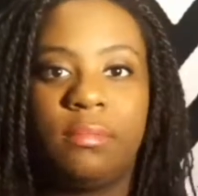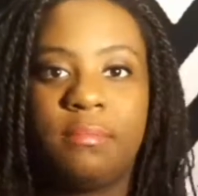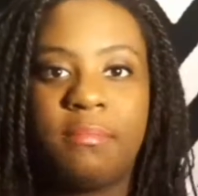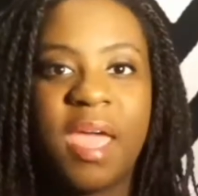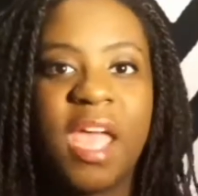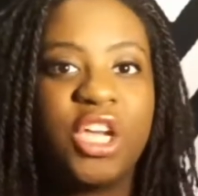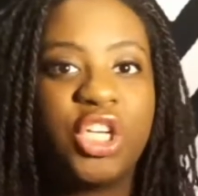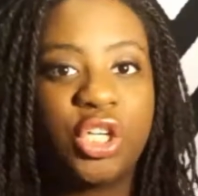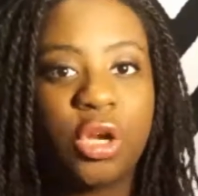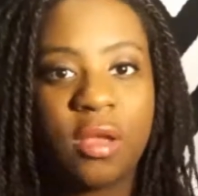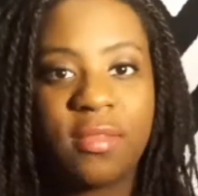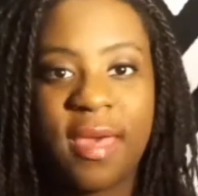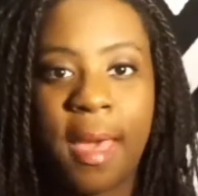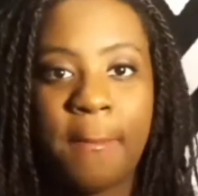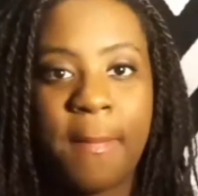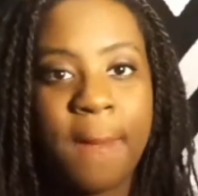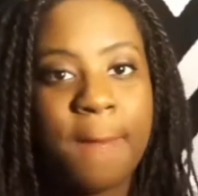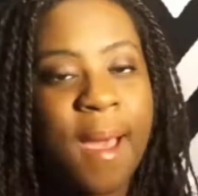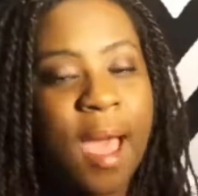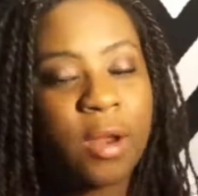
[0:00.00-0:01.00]
make sure
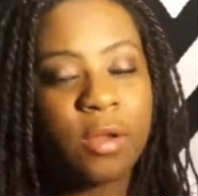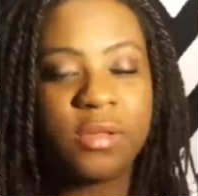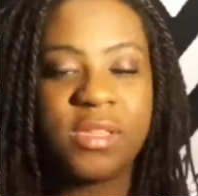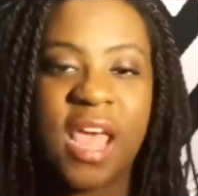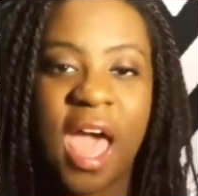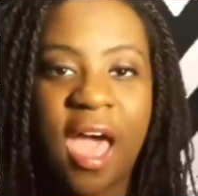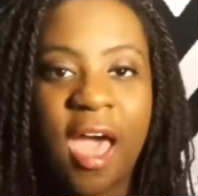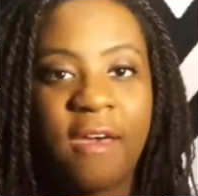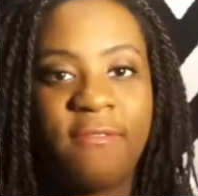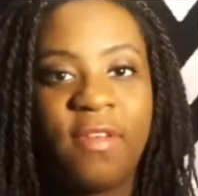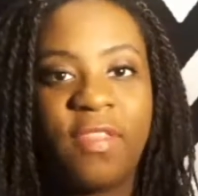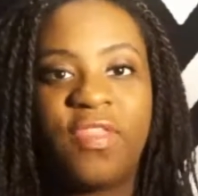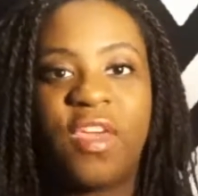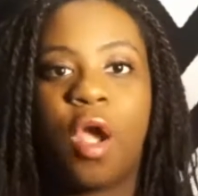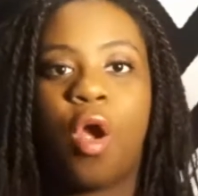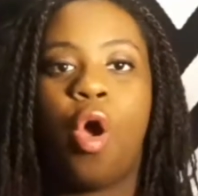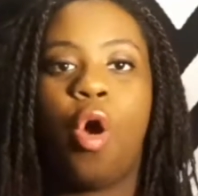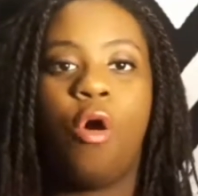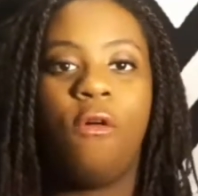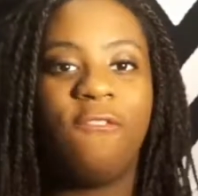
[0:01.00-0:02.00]
that my models have
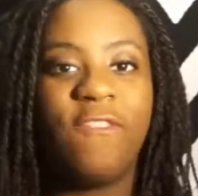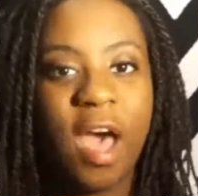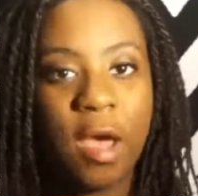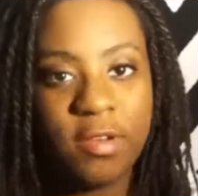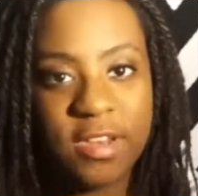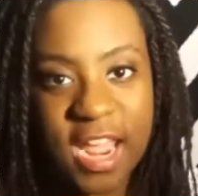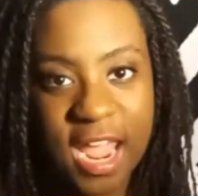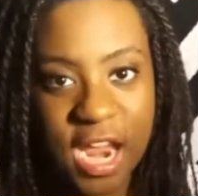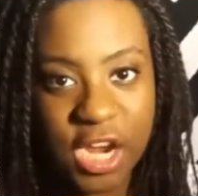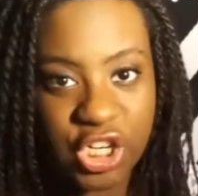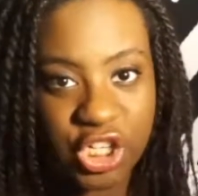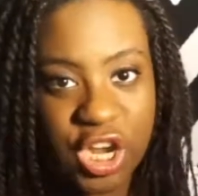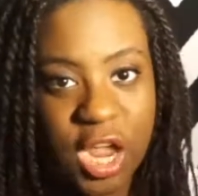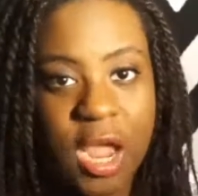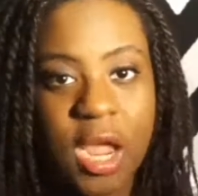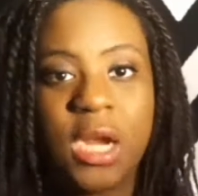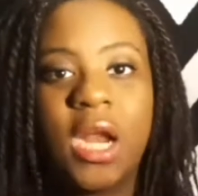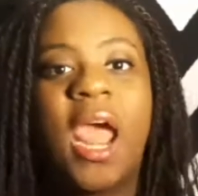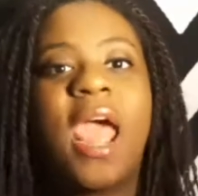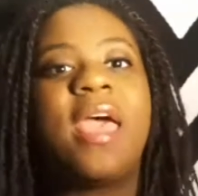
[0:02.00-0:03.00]
their own
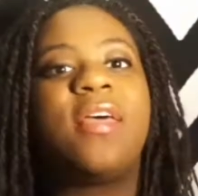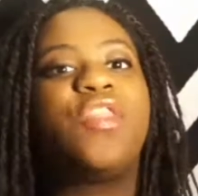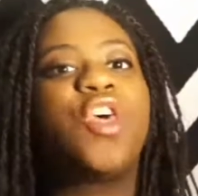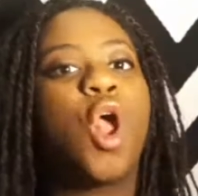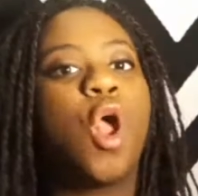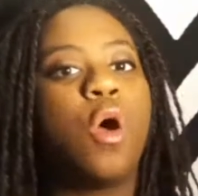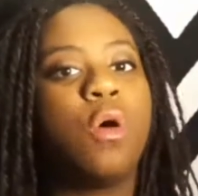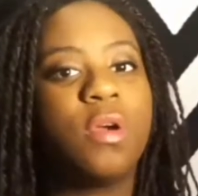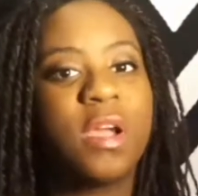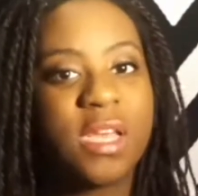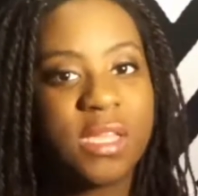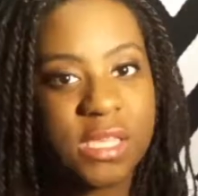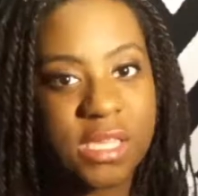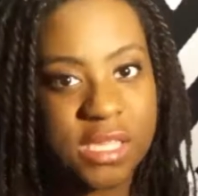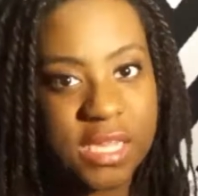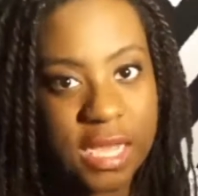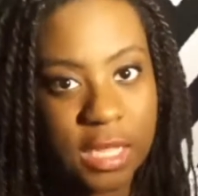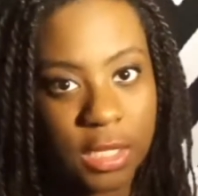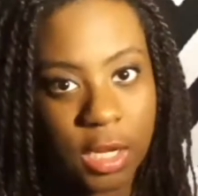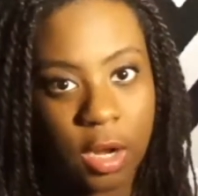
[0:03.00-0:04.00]
foundation and their own
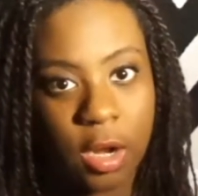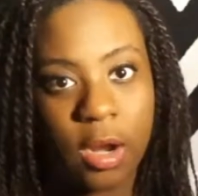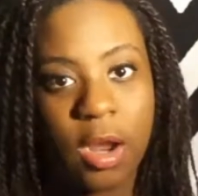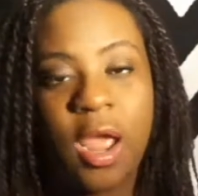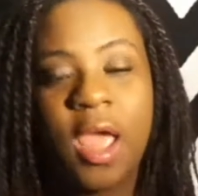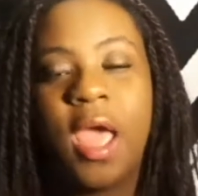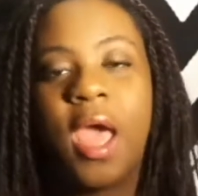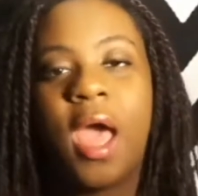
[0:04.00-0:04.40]
concealer.